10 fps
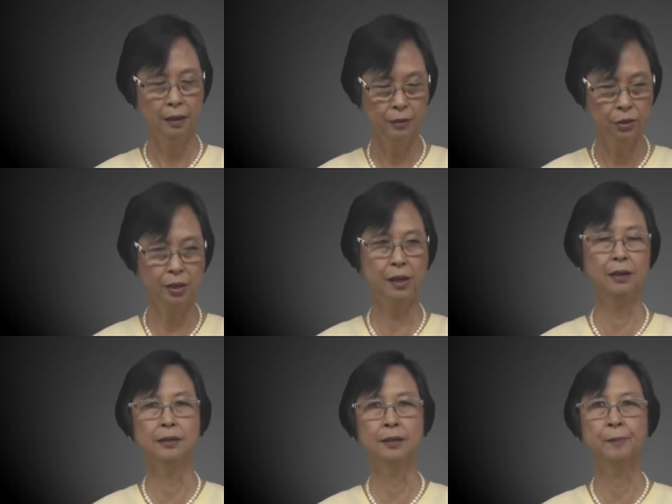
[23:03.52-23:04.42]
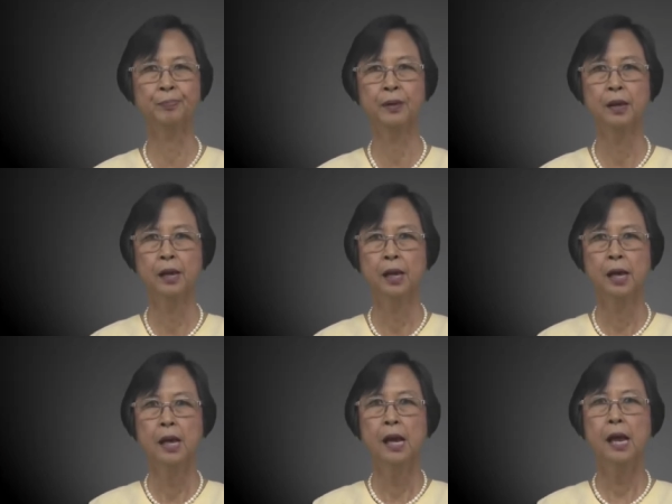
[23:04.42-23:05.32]
child.
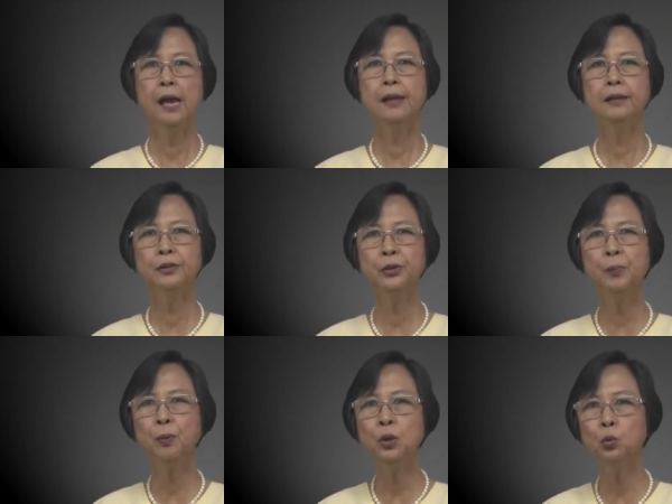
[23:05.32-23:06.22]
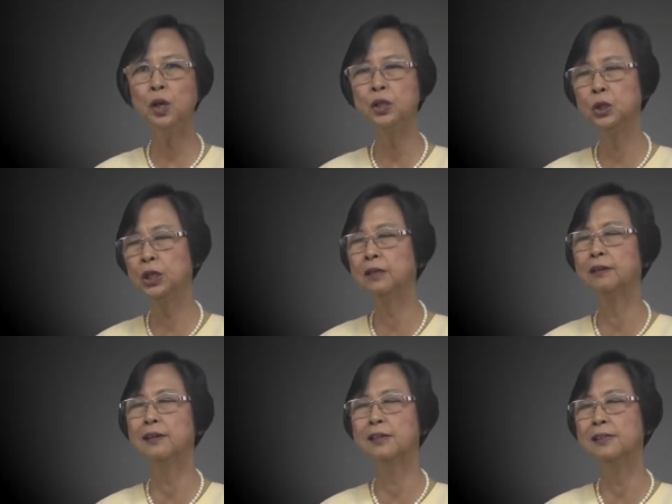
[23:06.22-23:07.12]
And 3.1
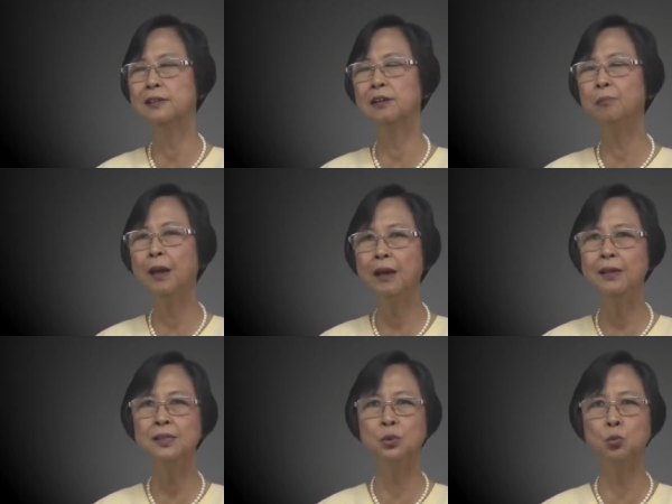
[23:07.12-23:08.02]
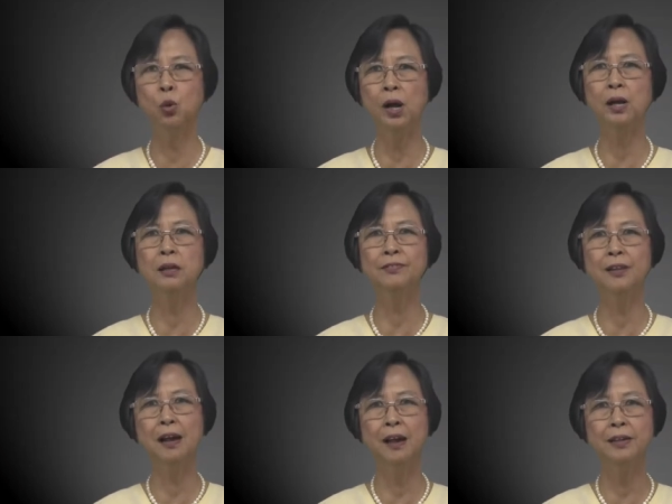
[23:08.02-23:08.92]
children is, remains one of
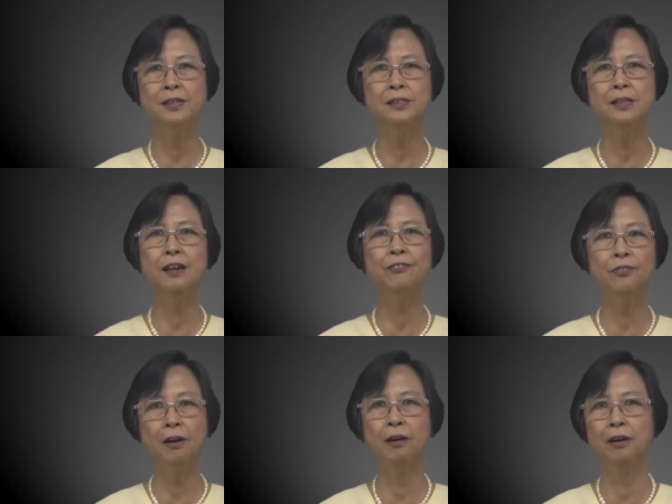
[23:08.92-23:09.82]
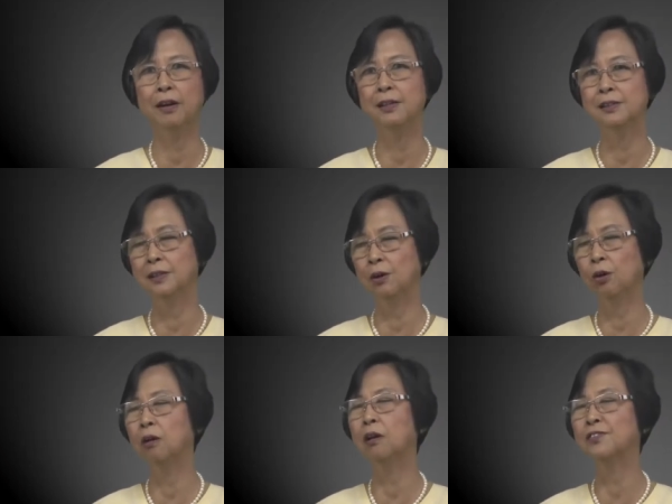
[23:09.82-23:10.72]
the highest TFR in
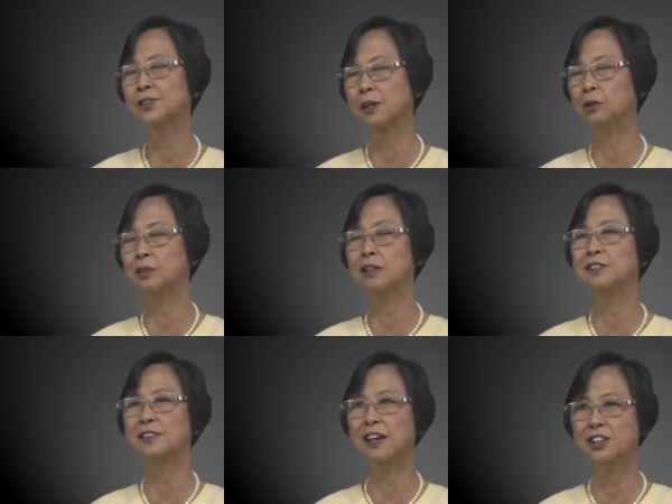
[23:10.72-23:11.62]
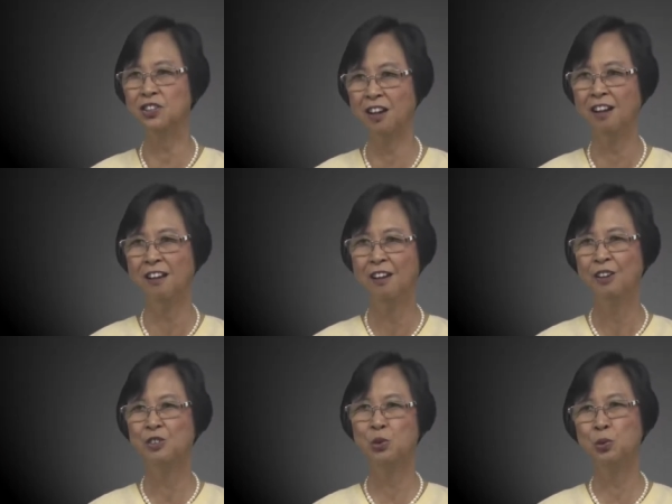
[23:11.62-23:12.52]
all of Southeast Asia.
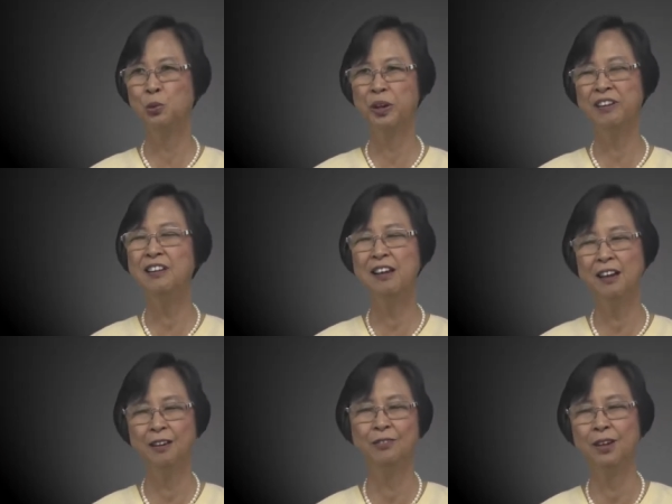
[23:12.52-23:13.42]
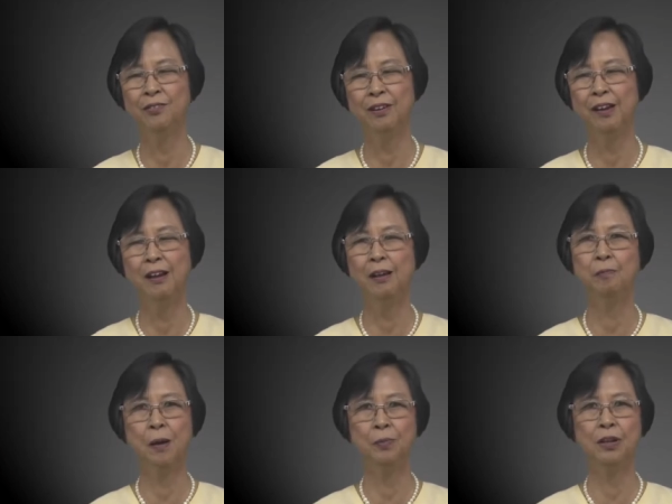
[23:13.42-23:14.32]
So we really have a very high
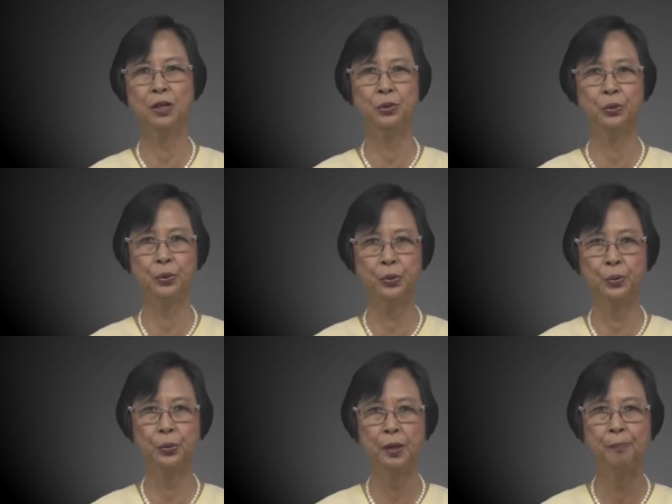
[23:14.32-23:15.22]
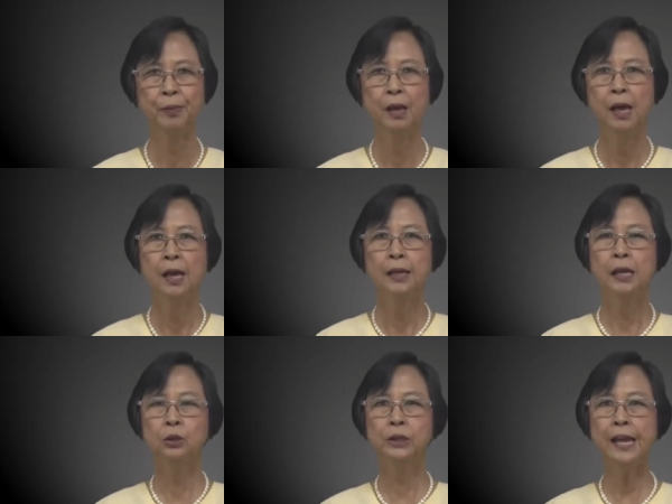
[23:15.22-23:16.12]
population growth.
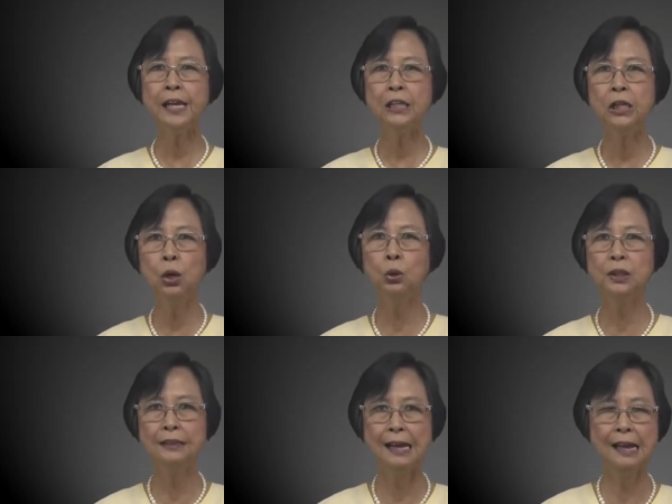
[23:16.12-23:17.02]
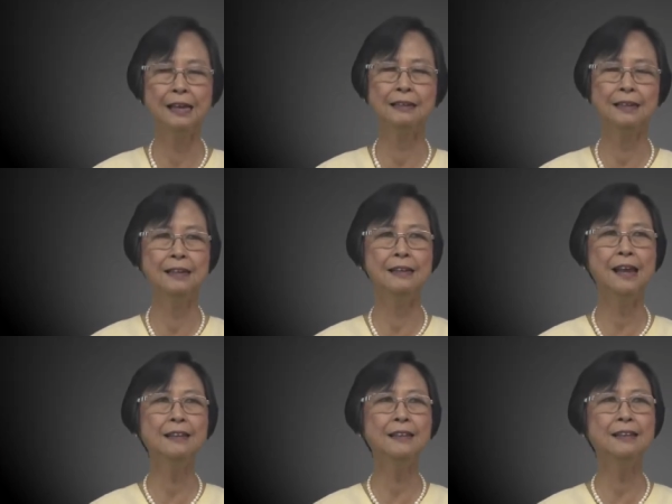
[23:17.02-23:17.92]
Now take note that in
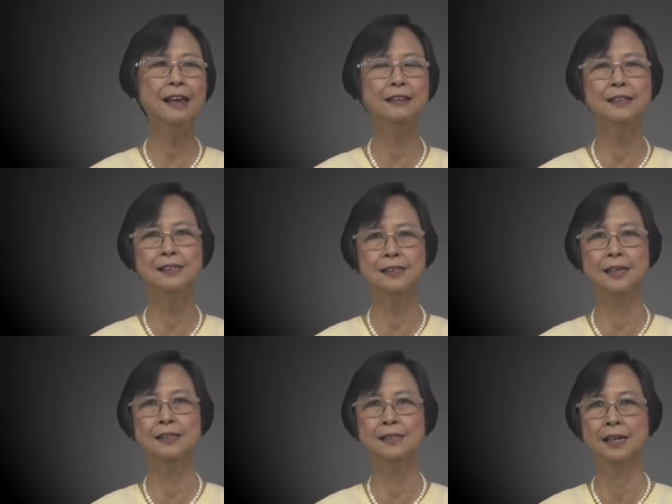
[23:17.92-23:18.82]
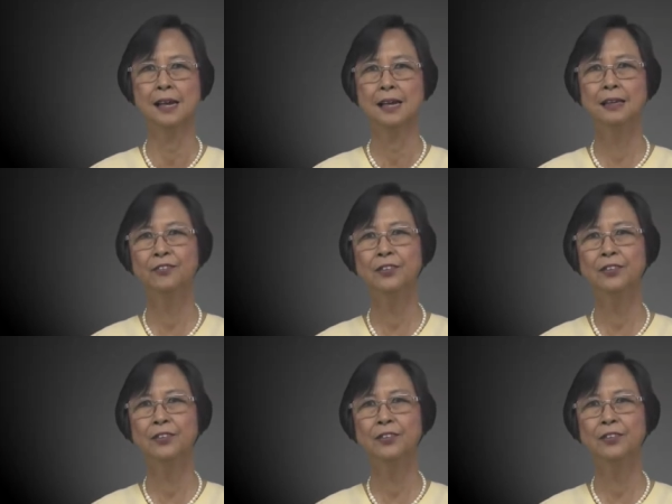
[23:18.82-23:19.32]
1996, the